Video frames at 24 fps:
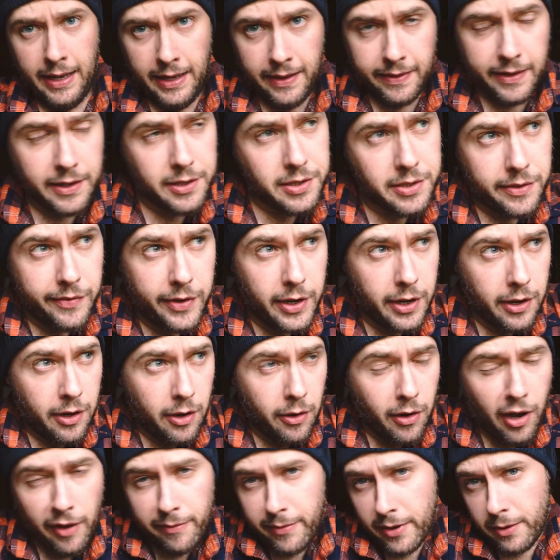This is a
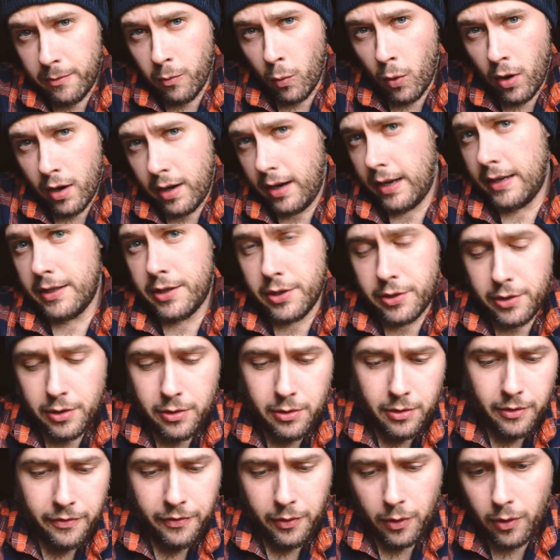video I've been wanting to
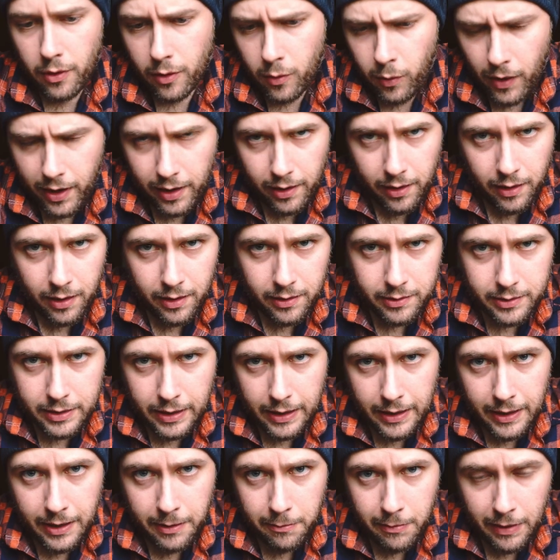do for quite a long
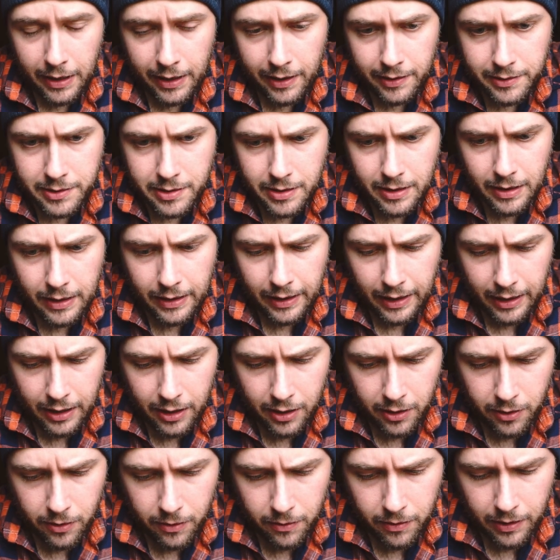time, and seeing
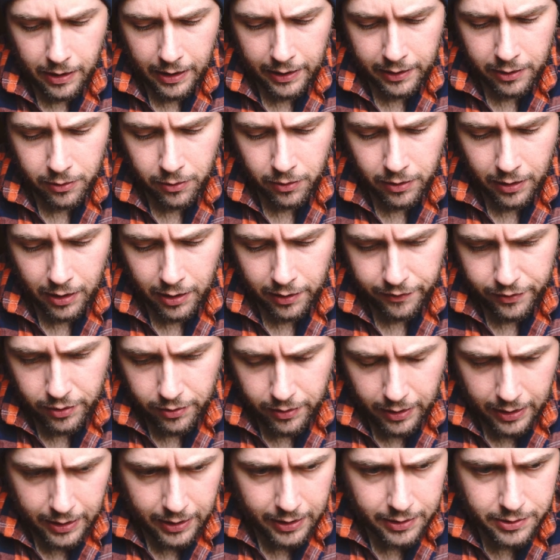how I know a lot of you
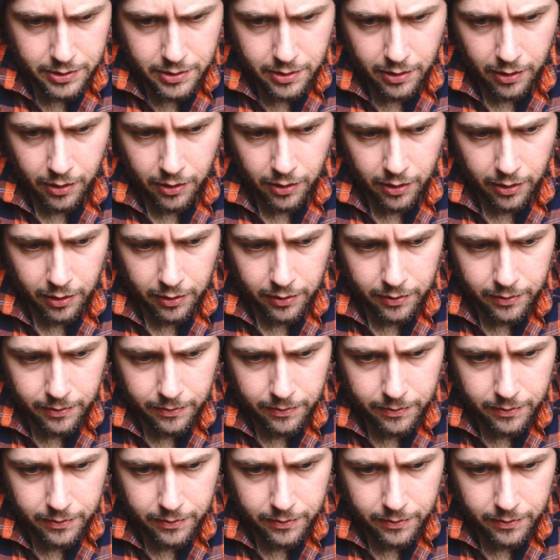guys are